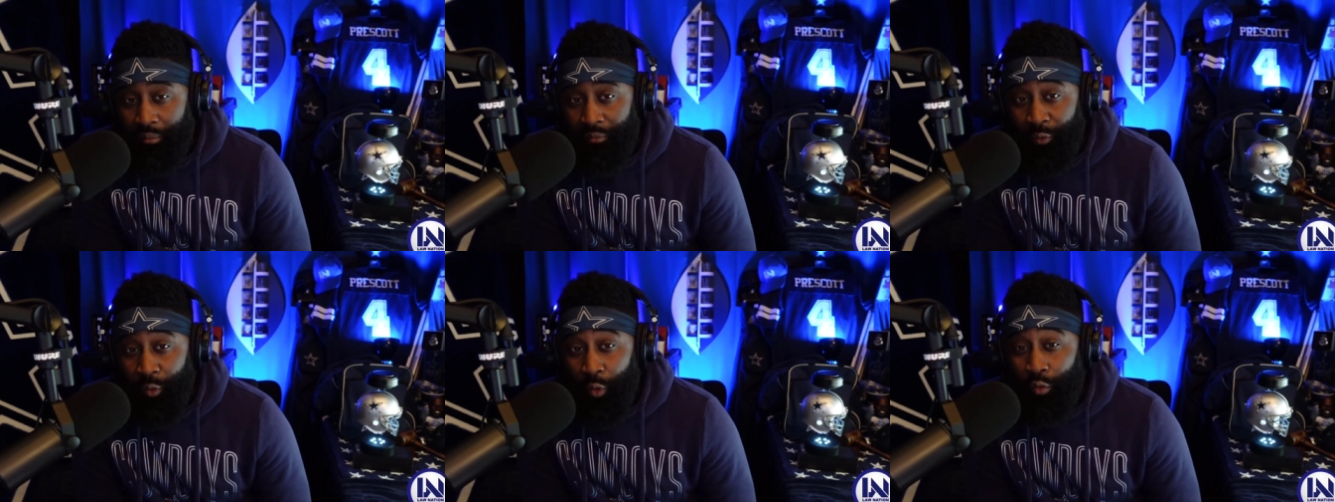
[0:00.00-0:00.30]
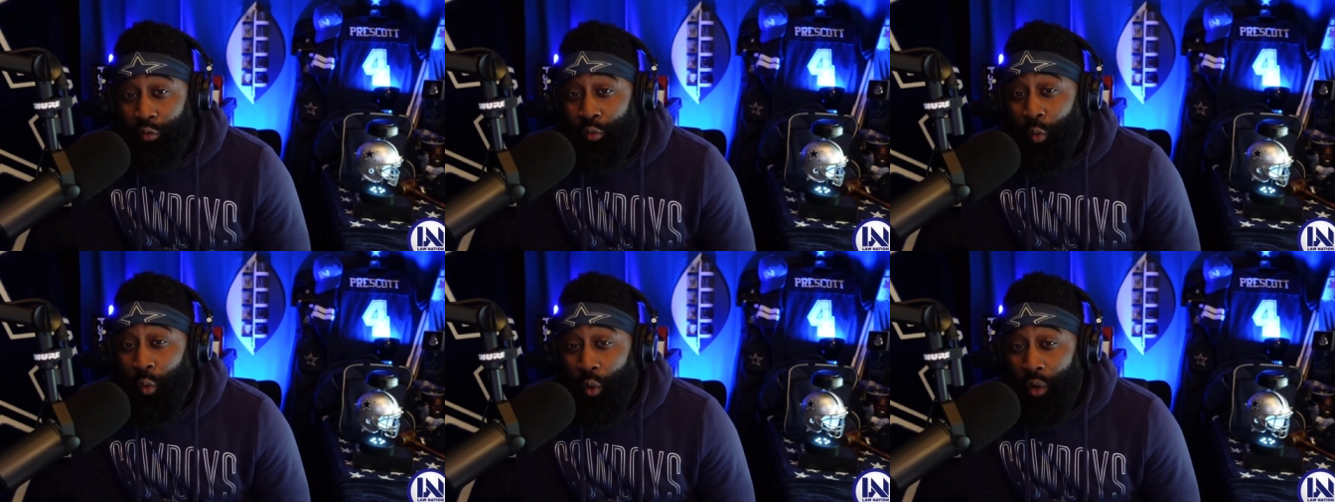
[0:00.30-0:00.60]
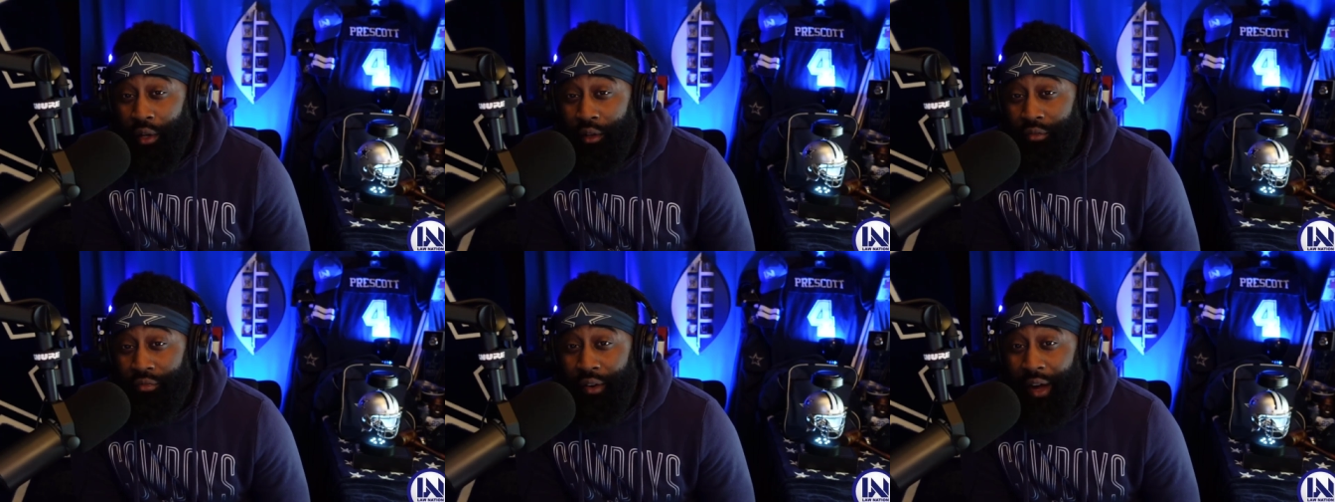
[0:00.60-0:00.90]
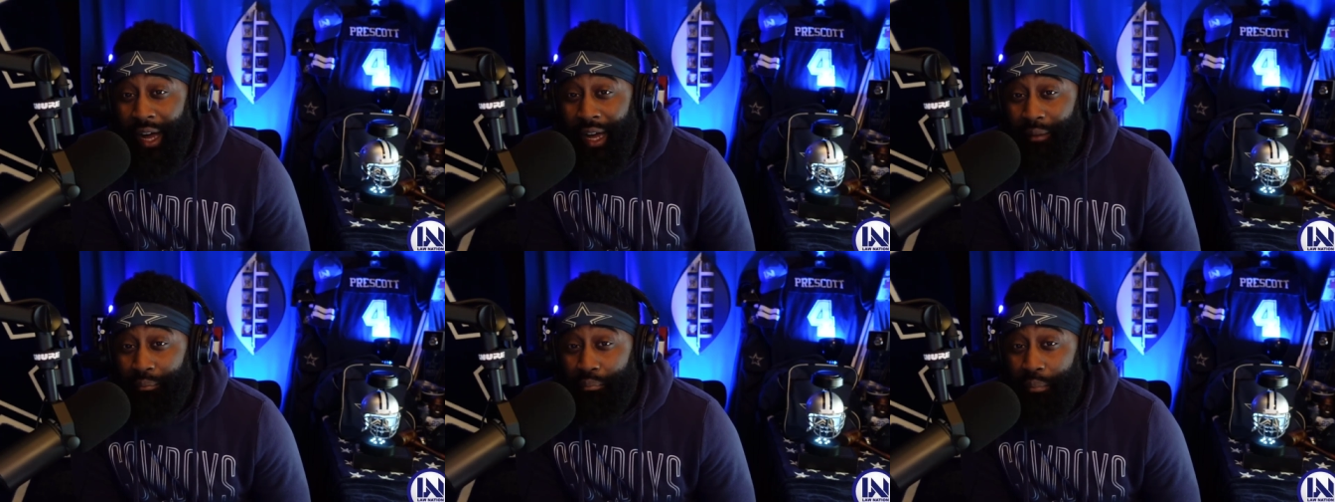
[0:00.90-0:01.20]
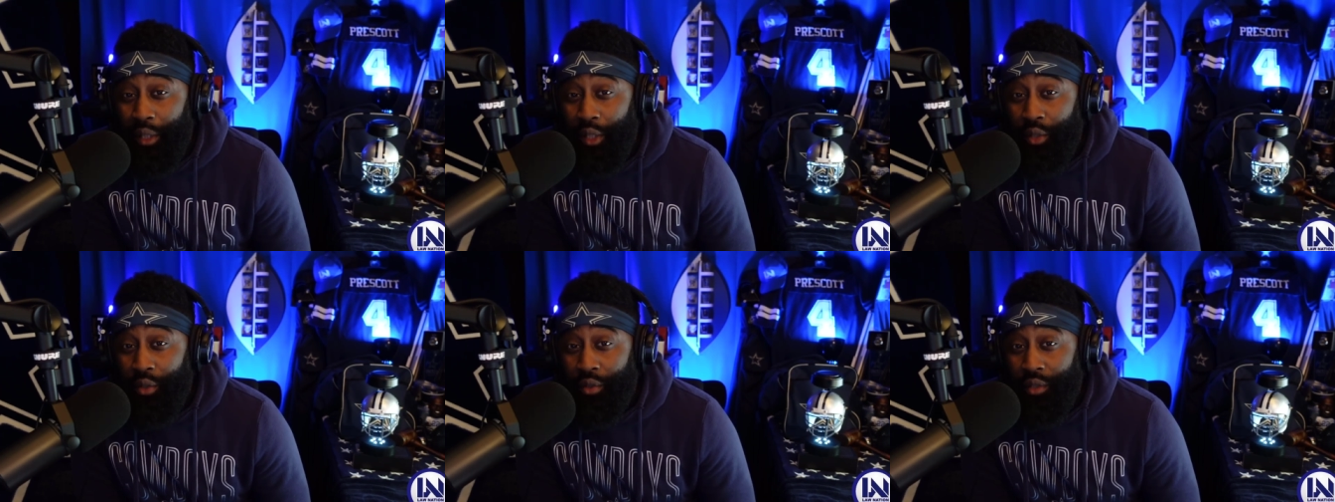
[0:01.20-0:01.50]
For forty-five
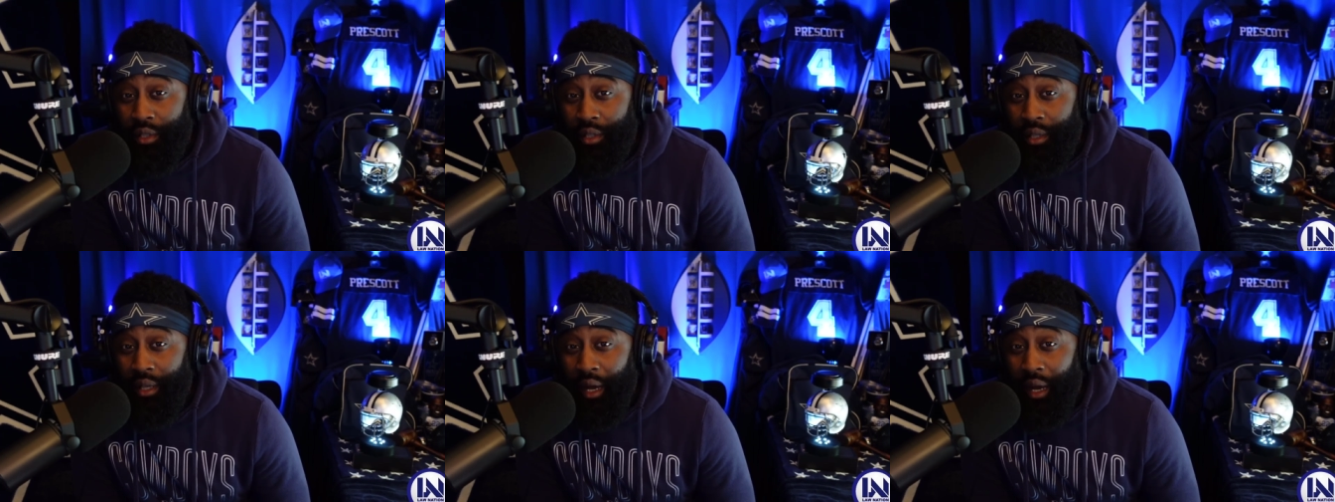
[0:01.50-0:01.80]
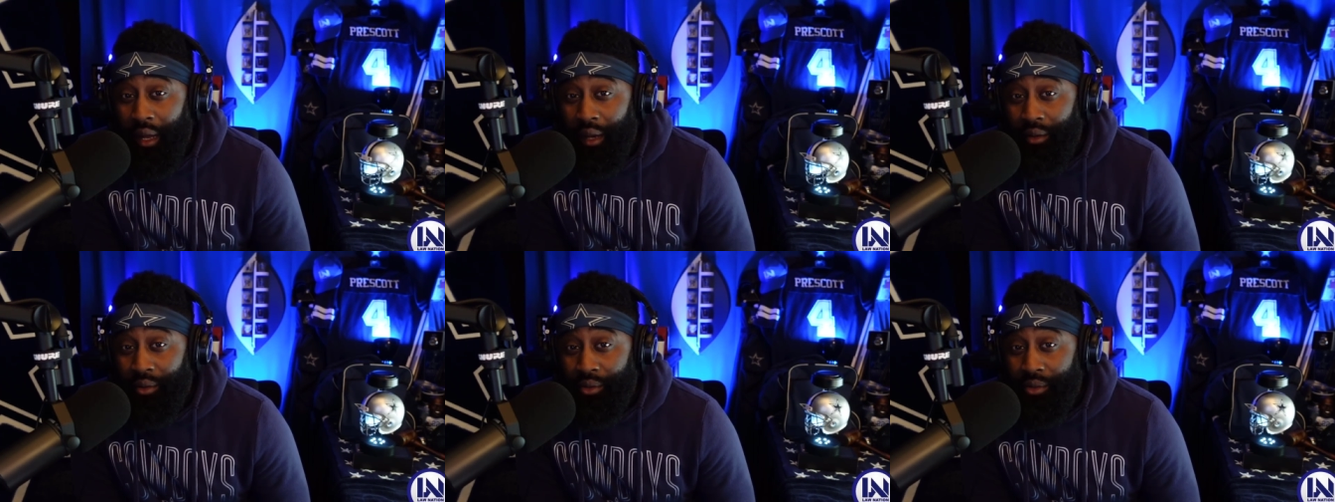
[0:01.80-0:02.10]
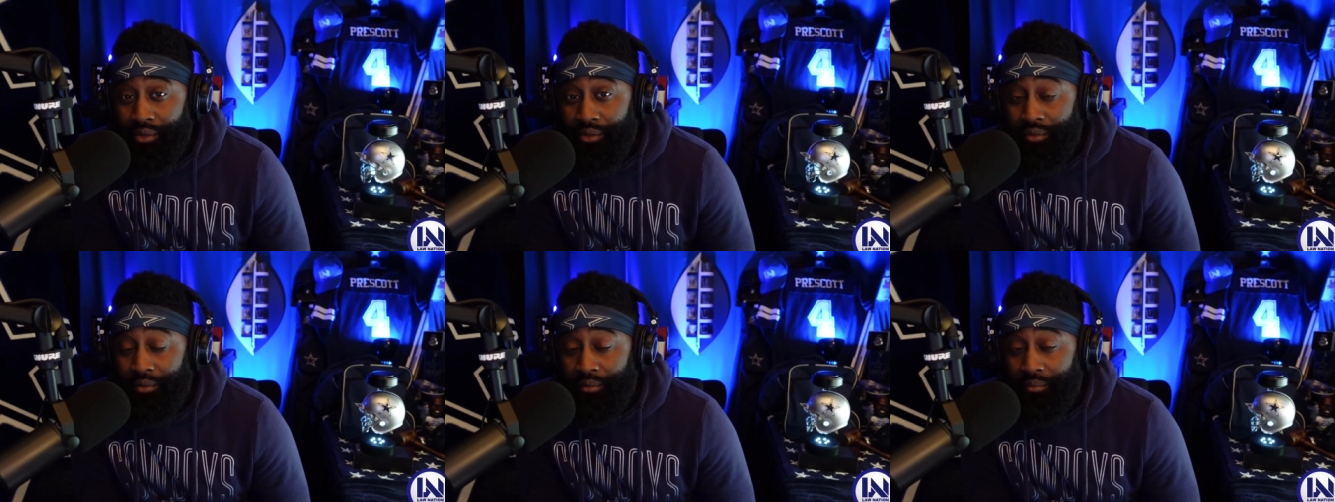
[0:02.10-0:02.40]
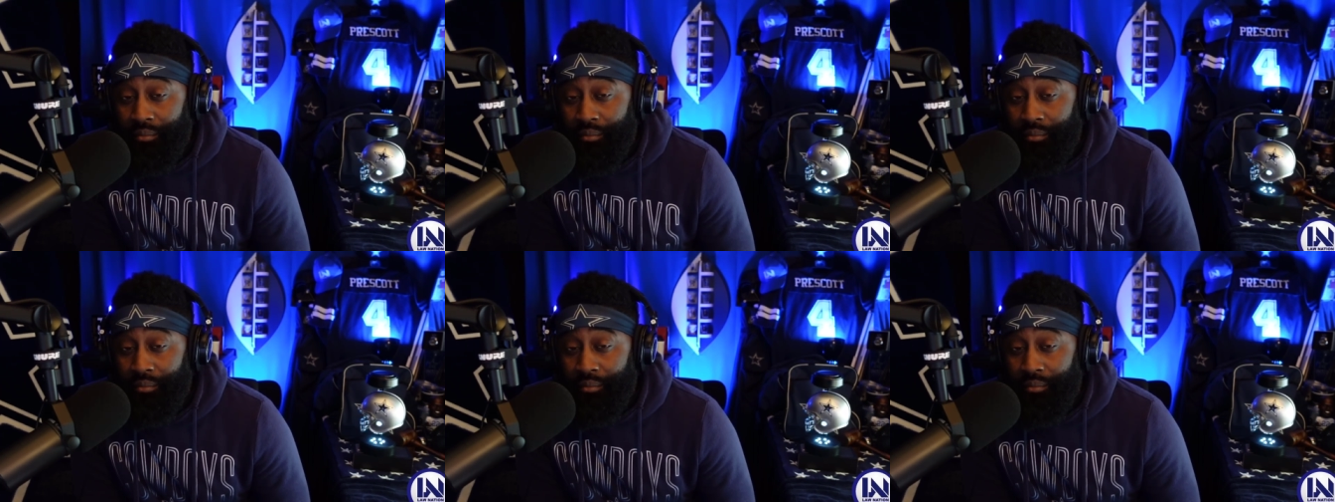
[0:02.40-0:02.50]
million dollars,